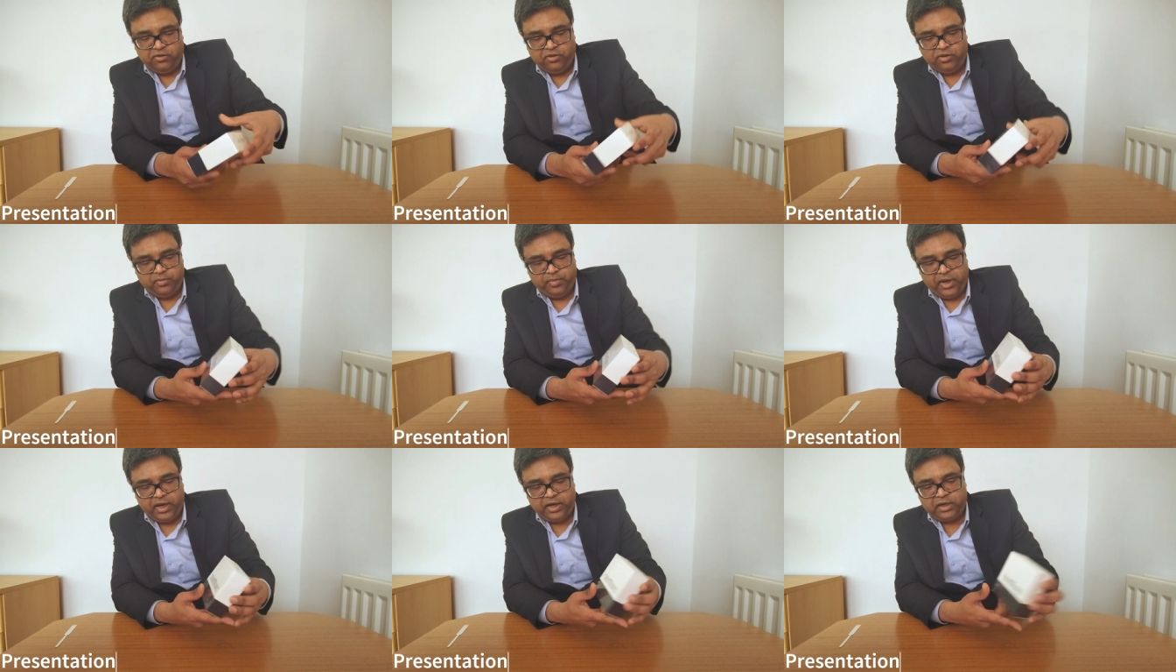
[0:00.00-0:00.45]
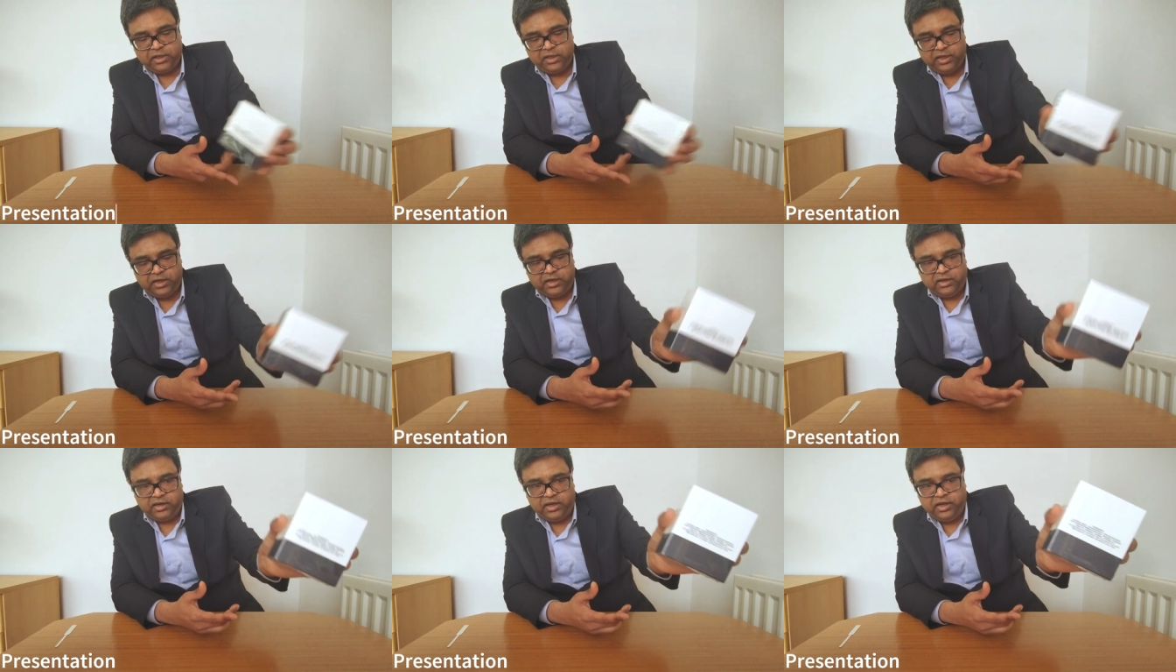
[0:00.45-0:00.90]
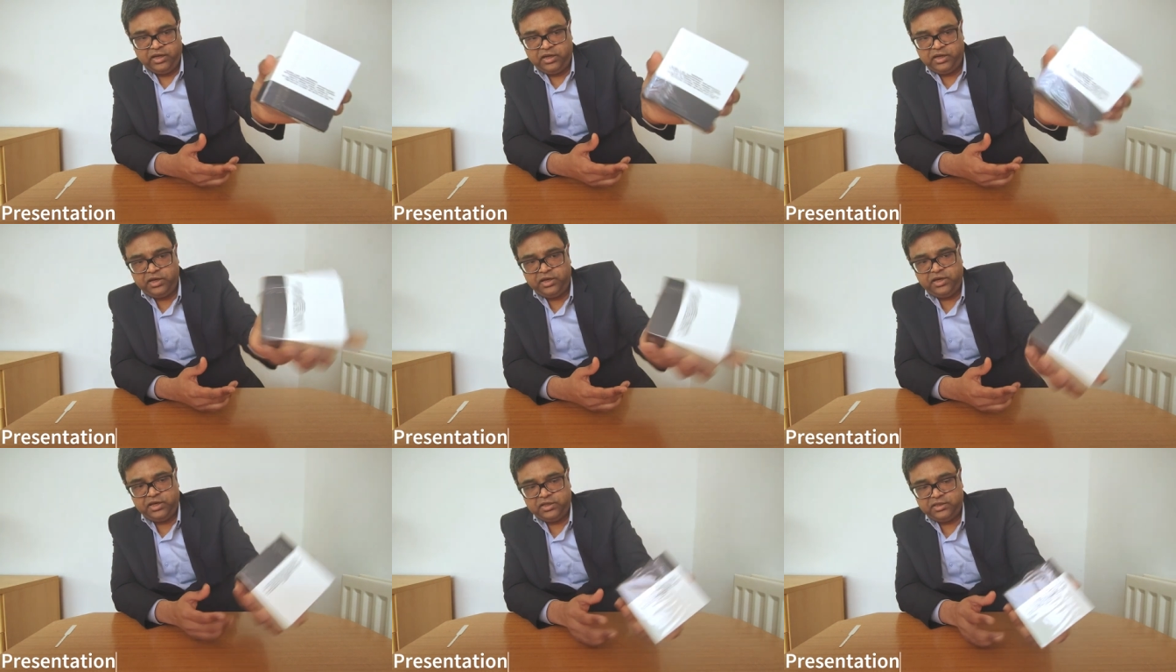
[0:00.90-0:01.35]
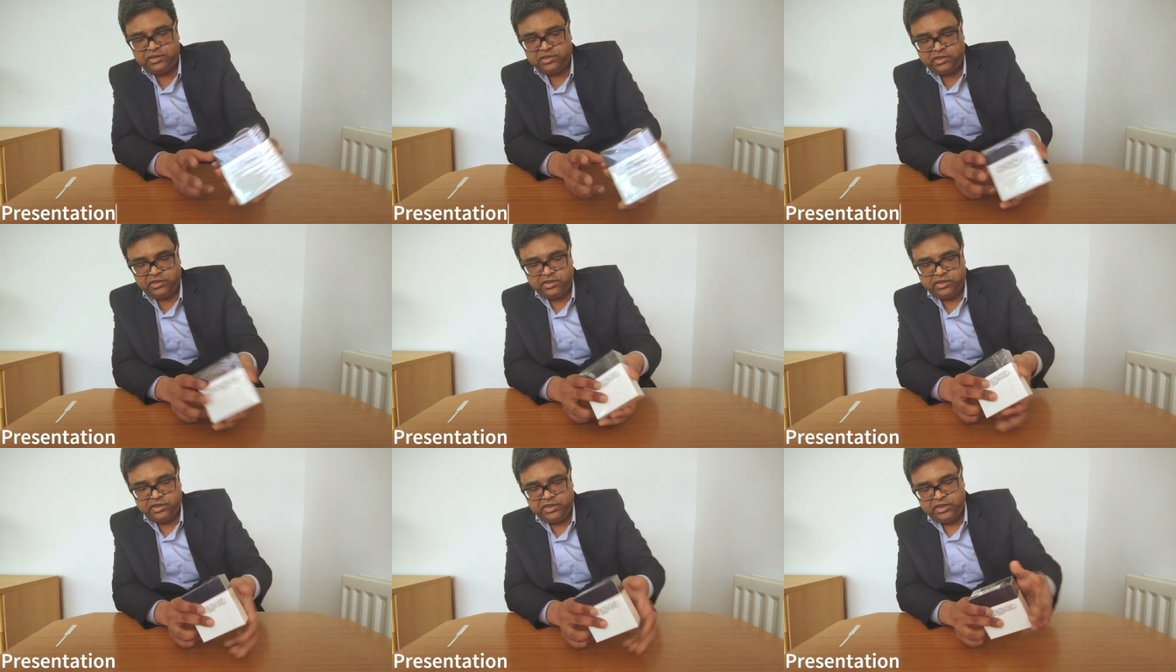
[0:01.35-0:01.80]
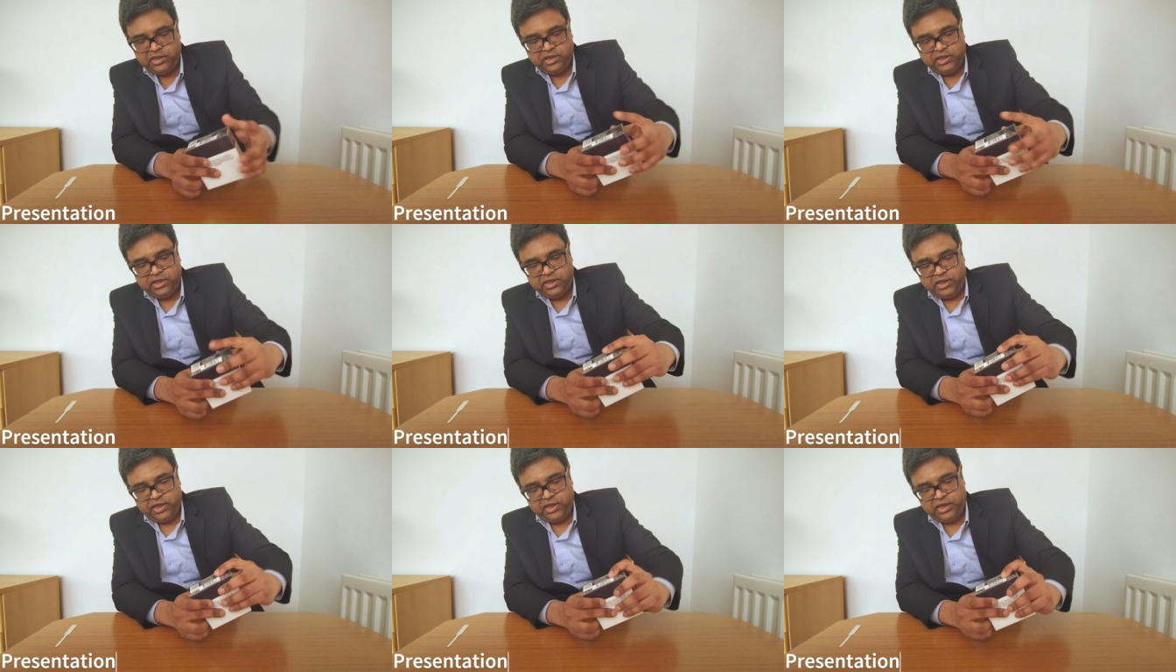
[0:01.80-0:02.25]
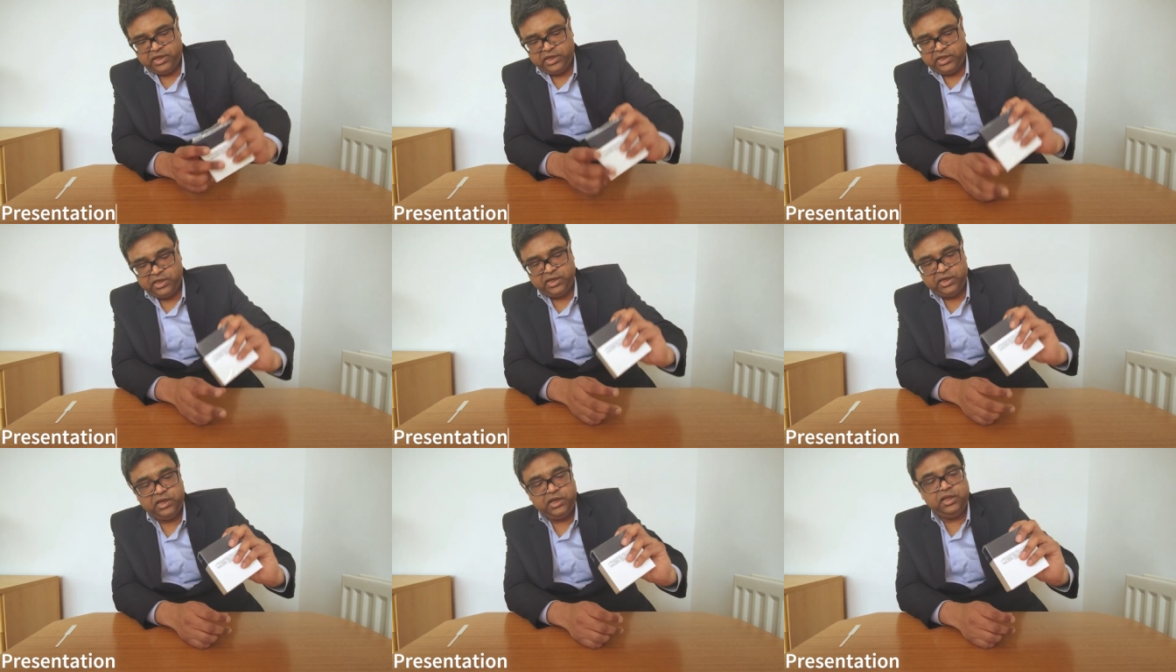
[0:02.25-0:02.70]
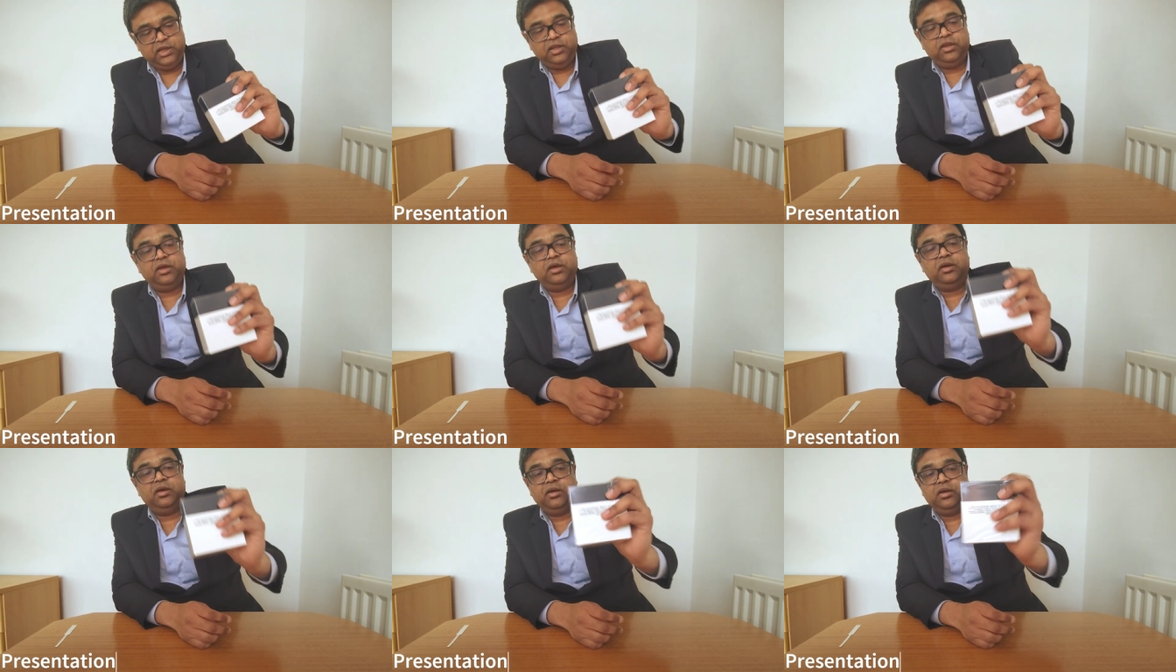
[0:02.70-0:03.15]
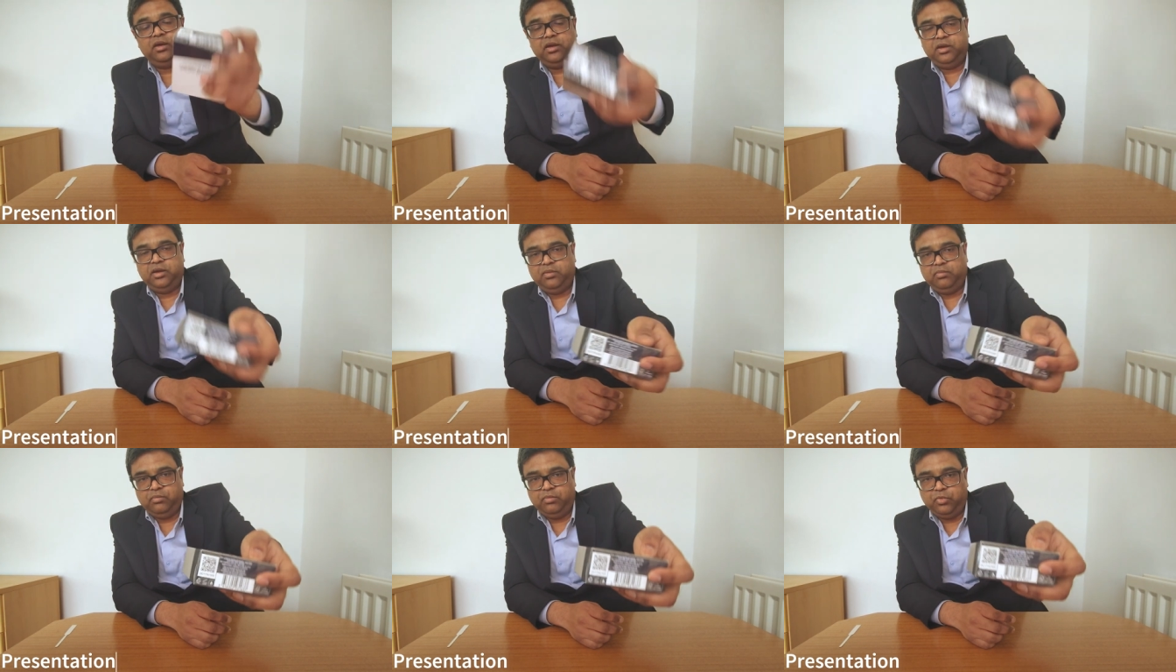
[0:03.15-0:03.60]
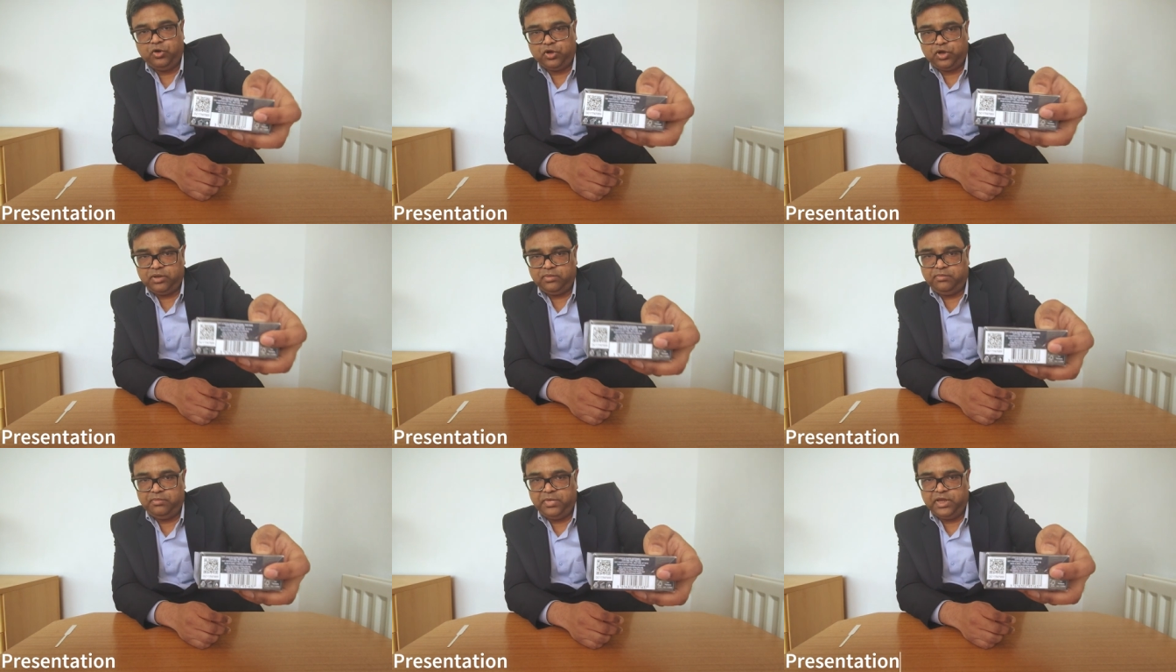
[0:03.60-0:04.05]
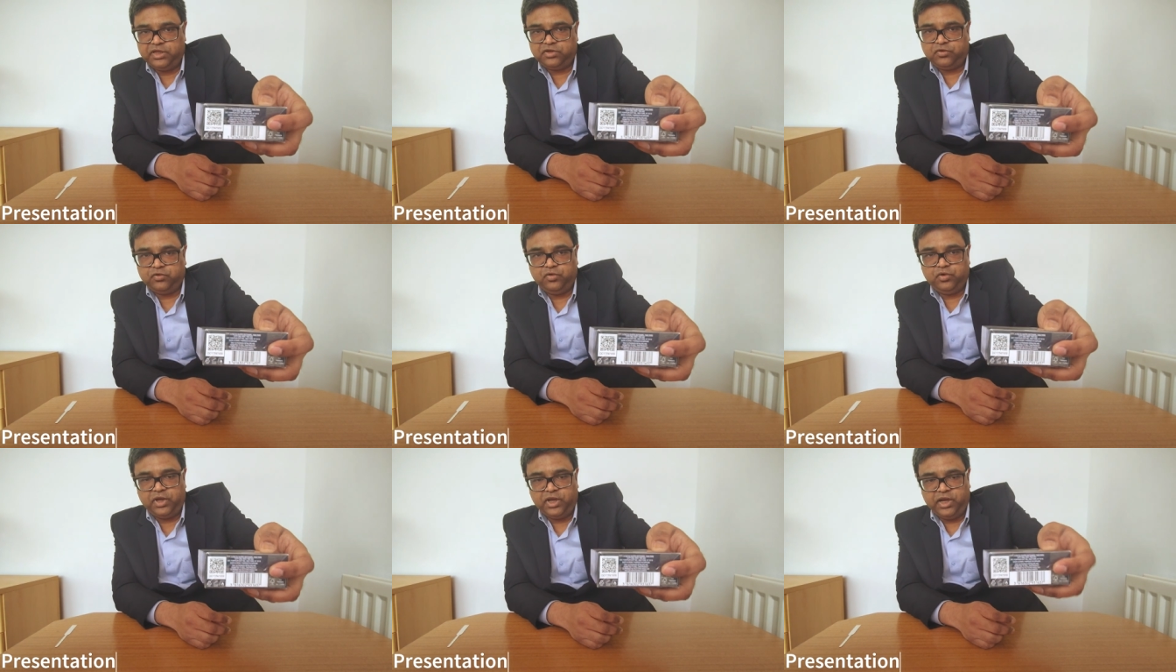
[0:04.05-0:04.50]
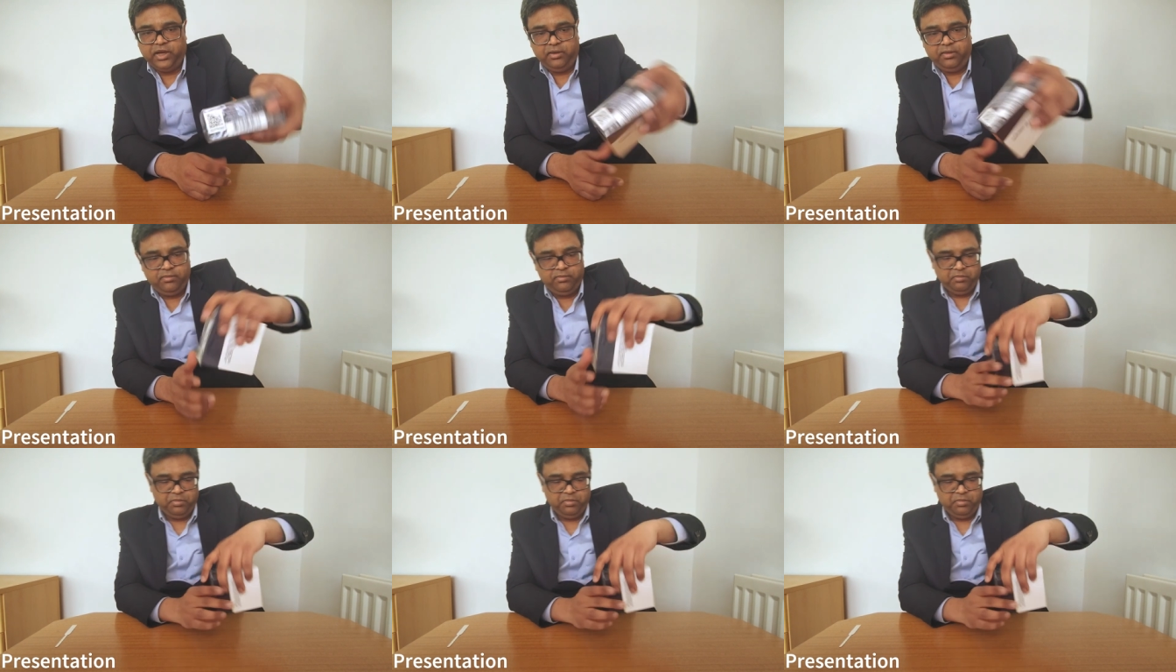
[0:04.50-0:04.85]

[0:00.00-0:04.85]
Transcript: On back there are ingredients, and in the bottom batch code and